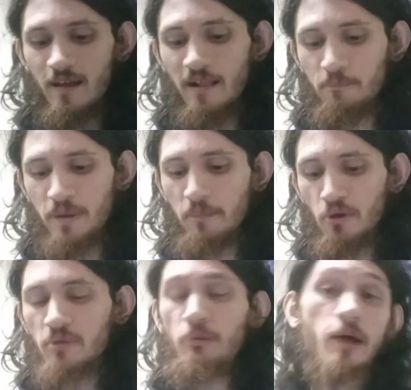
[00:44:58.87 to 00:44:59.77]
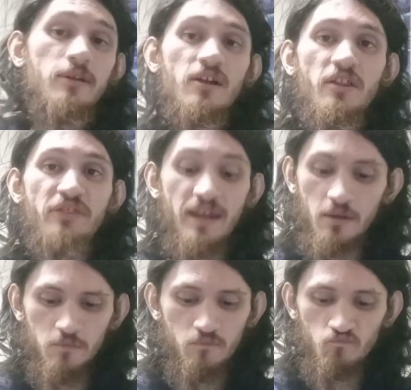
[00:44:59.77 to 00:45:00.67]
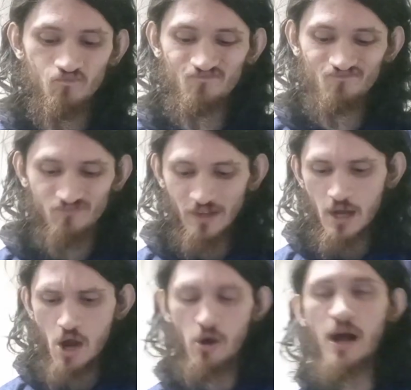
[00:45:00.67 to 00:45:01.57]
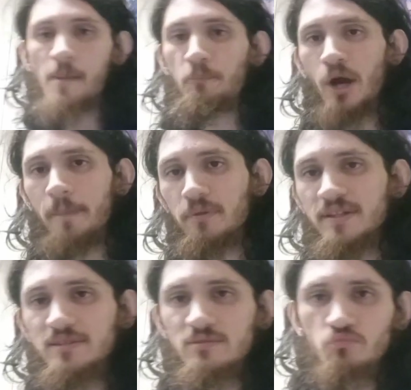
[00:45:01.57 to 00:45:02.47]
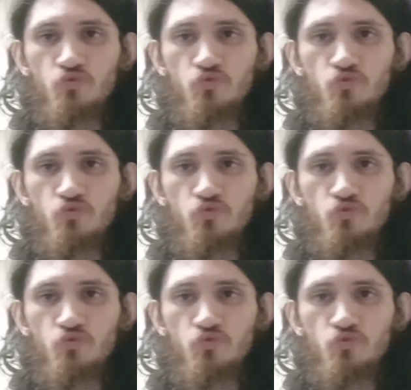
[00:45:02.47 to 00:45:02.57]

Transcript: And people are probably gonna think, well, I probably